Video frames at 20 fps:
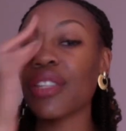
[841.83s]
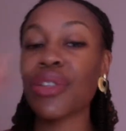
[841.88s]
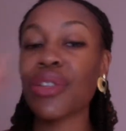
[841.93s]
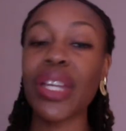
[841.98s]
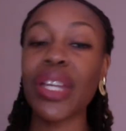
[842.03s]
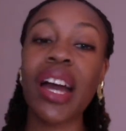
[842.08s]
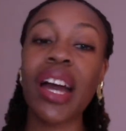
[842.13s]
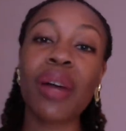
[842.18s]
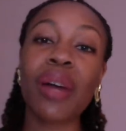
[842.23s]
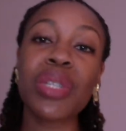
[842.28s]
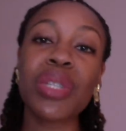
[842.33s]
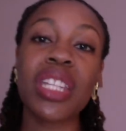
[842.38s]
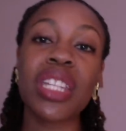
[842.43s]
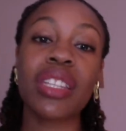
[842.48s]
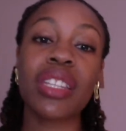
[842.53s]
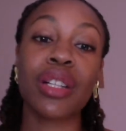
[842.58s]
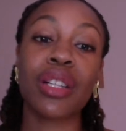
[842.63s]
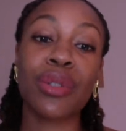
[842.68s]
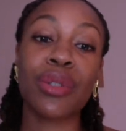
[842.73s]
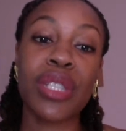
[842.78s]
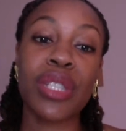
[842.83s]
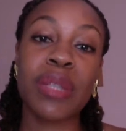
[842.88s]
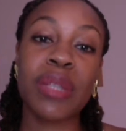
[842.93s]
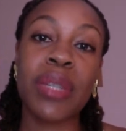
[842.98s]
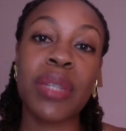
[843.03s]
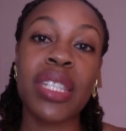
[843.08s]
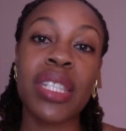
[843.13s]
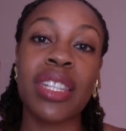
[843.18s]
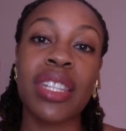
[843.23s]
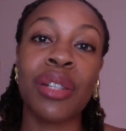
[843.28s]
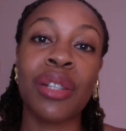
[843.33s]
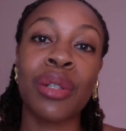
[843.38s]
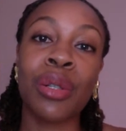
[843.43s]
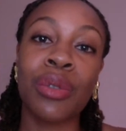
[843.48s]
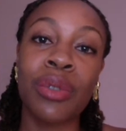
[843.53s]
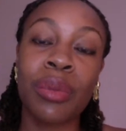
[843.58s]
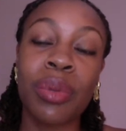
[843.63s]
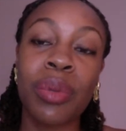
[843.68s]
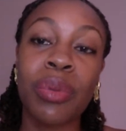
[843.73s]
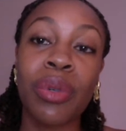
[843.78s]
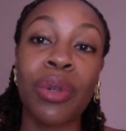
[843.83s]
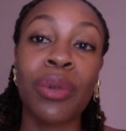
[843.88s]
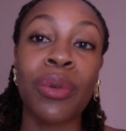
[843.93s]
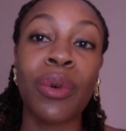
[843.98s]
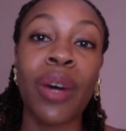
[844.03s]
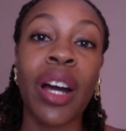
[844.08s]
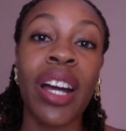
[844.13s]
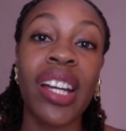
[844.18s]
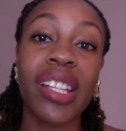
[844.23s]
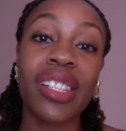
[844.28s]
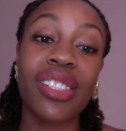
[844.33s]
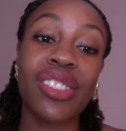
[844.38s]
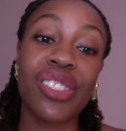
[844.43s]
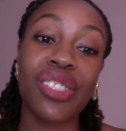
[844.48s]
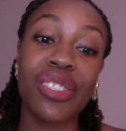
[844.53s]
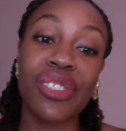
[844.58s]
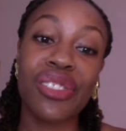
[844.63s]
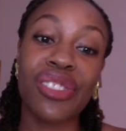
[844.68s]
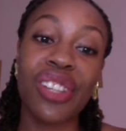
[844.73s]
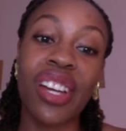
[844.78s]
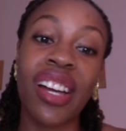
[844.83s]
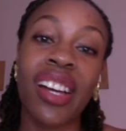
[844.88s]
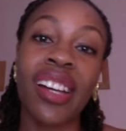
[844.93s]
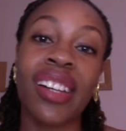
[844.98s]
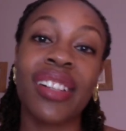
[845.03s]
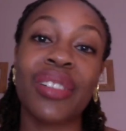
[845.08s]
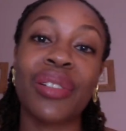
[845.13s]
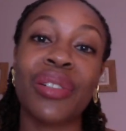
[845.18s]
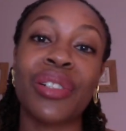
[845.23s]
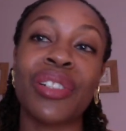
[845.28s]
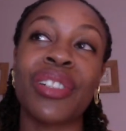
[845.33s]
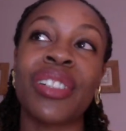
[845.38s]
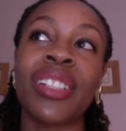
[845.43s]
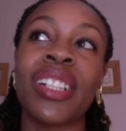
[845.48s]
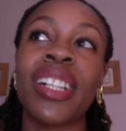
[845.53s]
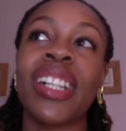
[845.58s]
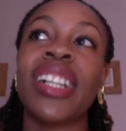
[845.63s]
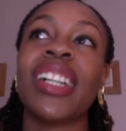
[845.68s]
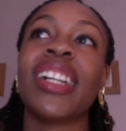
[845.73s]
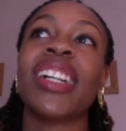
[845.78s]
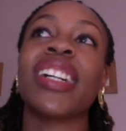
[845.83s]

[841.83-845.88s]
So yeah, I was saying the closest places I know for people who are in Jinja or